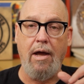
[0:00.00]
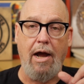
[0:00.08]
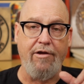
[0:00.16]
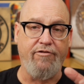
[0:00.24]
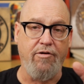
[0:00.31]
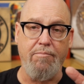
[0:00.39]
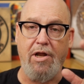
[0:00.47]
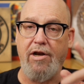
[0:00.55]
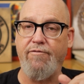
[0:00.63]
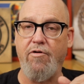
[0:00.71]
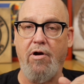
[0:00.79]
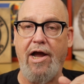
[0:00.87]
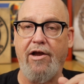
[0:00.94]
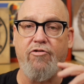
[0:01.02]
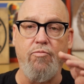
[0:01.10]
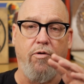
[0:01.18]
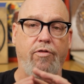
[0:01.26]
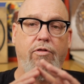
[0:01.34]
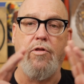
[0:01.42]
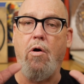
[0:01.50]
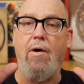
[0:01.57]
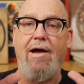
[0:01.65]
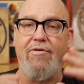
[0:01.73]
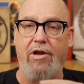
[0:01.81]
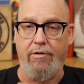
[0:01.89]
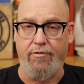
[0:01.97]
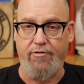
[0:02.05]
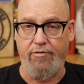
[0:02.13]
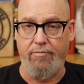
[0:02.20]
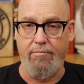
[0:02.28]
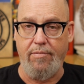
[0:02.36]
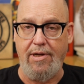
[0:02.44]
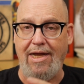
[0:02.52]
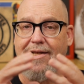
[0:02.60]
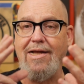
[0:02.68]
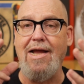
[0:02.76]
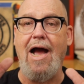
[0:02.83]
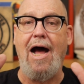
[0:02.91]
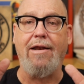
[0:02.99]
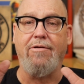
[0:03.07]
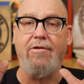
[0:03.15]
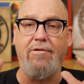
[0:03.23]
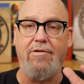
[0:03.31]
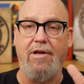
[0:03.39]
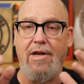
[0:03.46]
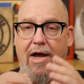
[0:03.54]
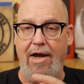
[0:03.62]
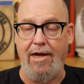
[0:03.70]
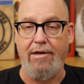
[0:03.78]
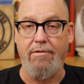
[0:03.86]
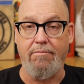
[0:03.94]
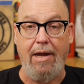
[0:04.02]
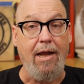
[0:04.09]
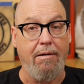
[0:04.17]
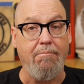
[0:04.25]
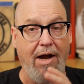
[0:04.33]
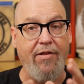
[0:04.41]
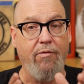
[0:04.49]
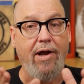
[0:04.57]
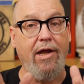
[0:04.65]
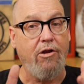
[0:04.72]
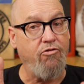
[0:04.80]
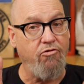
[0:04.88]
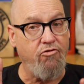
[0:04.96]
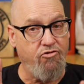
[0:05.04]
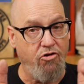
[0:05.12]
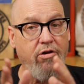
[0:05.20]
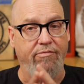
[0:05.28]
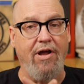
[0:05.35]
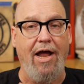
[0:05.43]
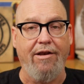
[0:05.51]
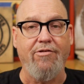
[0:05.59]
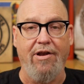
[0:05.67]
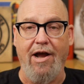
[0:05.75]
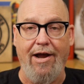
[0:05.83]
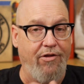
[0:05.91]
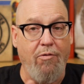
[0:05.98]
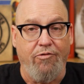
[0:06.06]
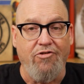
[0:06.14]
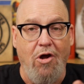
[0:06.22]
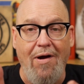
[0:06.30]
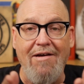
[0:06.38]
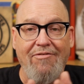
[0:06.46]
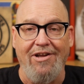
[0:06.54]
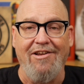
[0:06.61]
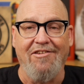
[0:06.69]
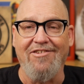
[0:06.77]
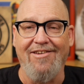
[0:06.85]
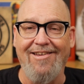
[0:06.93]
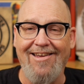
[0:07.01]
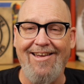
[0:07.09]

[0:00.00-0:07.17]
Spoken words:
I submitted for X with no evidence. It got denied. And by the way, it should have gotten denied. There was no evidence.